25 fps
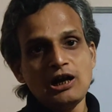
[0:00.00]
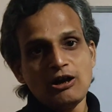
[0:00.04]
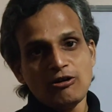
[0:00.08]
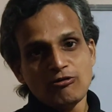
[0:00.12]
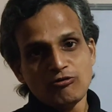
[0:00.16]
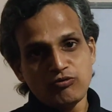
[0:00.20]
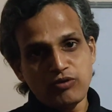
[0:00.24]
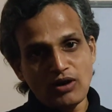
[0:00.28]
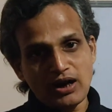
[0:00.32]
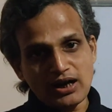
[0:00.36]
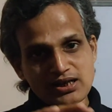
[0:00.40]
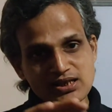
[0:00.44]

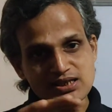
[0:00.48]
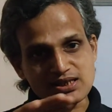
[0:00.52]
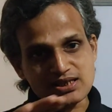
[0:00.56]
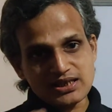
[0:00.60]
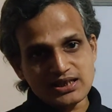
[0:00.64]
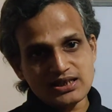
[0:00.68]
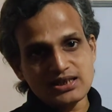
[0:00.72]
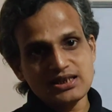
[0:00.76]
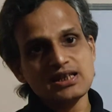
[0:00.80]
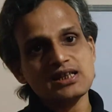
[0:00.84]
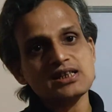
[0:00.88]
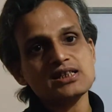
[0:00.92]
Once
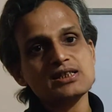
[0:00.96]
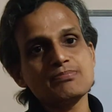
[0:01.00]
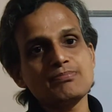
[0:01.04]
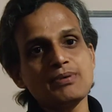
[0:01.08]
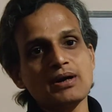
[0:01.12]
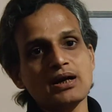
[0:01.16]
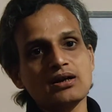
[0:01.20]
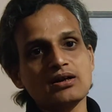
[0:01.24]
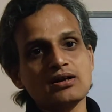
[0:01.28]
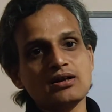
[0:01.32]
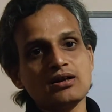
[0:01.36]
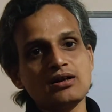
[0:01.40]
it is
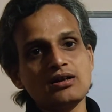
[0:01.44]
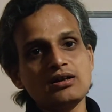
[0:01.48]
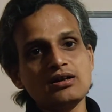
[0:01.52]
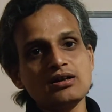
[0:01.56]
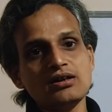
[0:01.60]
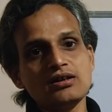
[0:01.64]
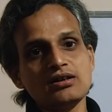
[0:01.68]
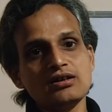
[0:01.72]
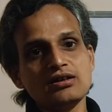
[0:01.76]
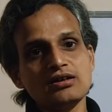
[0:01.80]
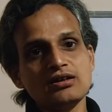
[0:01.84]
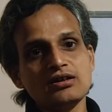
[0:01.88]
buckled,
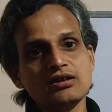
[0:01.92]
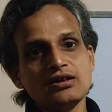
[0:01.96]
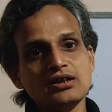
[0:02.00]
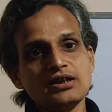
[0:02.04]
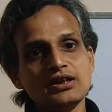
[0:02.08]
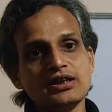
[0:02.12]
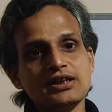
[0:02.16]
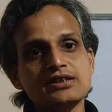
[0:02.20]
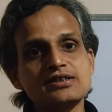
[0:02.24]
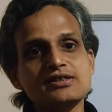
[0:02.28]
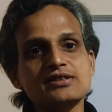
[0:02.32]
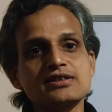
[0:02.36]

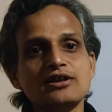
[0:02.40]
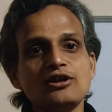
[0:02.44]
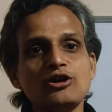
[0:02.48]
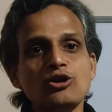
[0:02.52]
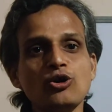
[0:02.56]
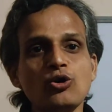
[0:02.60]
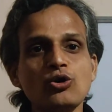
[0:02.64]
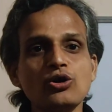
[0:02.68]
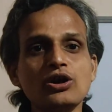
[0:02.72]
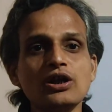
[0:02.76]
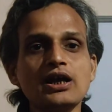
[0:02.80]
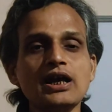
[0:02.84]
its
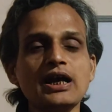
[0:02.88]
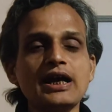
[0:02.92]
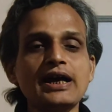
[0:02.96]
load